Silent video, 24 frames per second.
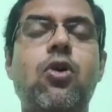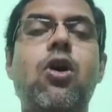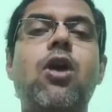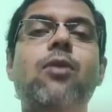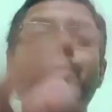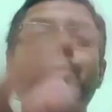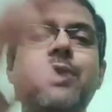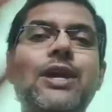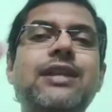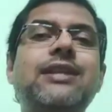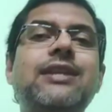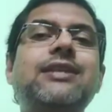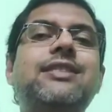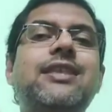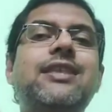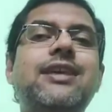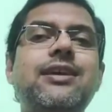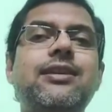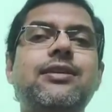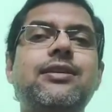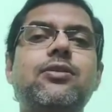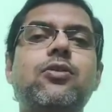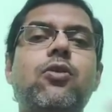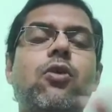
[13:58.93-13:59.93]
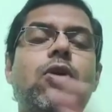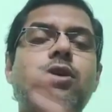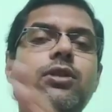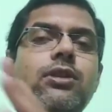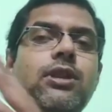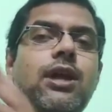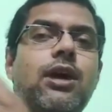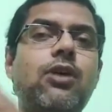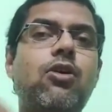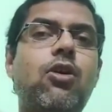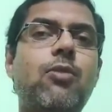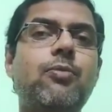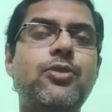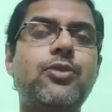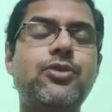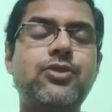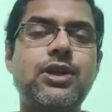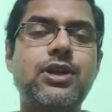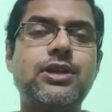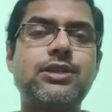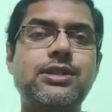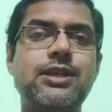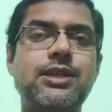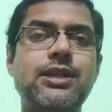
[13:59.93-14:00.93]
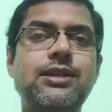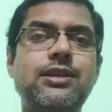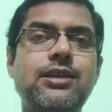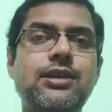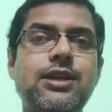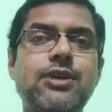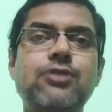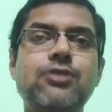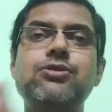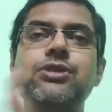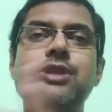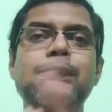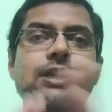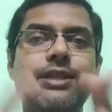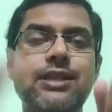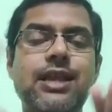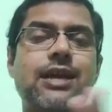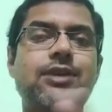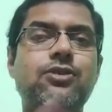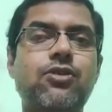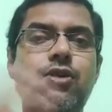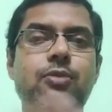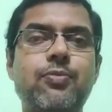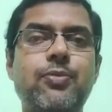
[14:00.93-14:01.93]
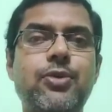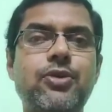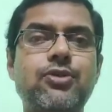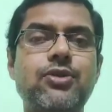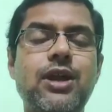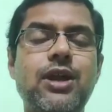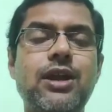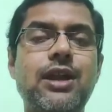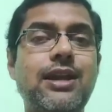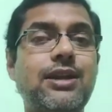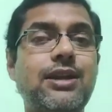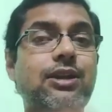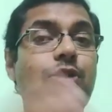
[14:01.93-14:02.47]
of anything on the computer screen using that computer and